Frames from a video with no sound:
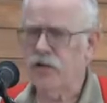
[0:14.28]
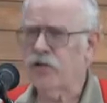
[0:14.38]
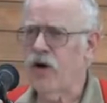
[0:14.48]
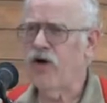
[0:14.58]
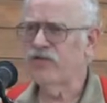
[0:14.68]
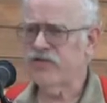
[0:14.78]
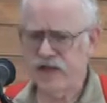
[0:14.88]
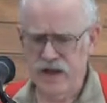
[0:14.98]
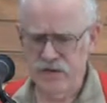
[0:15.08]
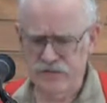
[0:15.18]

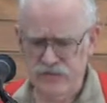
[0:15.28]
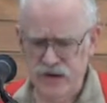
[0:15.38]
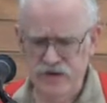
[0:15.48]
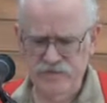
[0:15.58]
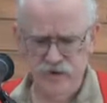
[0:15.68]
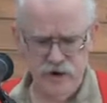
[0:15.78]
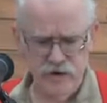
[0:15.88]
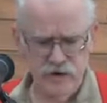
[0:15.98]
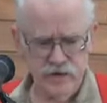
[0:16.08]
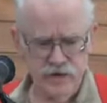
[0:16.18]
Large-scale
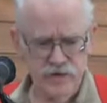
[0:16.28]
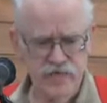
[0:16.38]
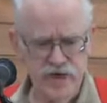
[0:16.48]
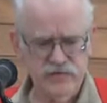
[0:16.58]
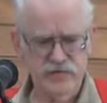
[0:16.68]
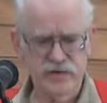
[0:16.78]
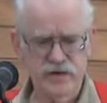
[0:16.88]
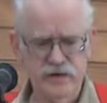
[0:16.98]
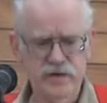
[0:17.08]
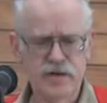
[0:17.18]
safeguarding of
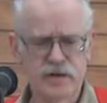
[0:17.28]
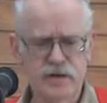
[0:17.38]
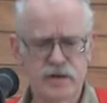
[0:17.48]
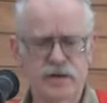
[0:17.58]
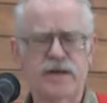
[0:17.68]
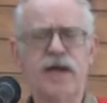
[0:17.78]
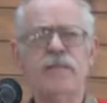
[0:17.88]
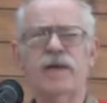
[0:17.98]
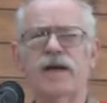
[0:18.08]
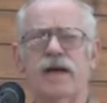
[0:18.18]
history, keeping